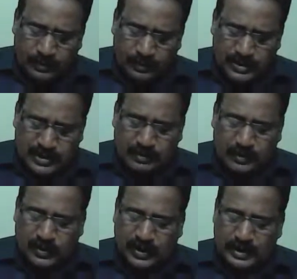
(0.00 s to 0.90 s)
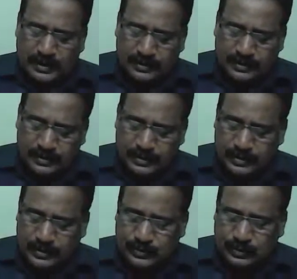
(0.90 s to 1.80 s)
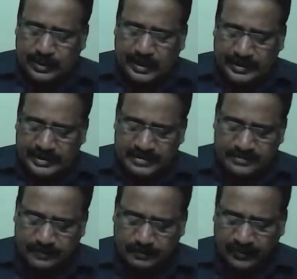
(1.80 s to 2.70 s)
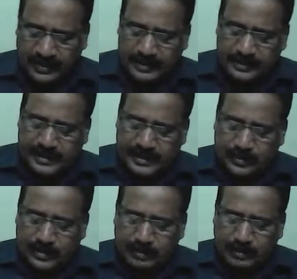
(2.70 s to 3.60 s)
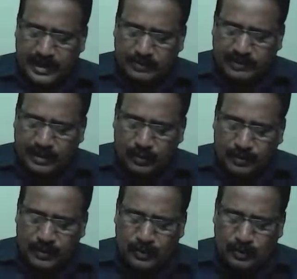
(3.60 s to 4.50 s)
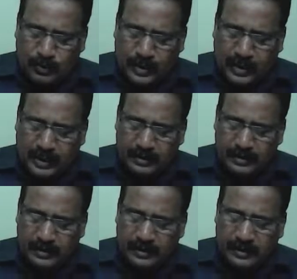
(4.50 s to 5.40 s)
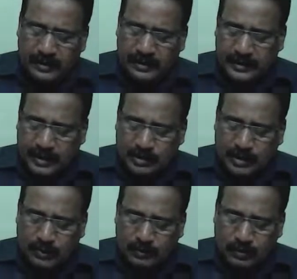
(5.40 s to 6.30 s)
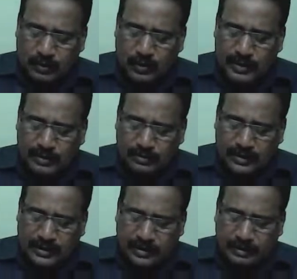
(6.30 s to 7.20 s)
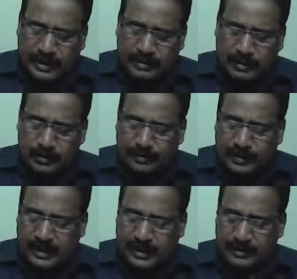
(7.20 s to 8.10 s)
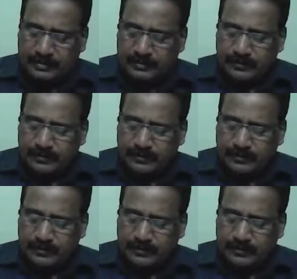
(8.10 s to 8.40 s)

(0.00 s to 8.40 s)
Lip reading: question number 3. So that determinant value of a 2a equal to 4 into determinant value of a.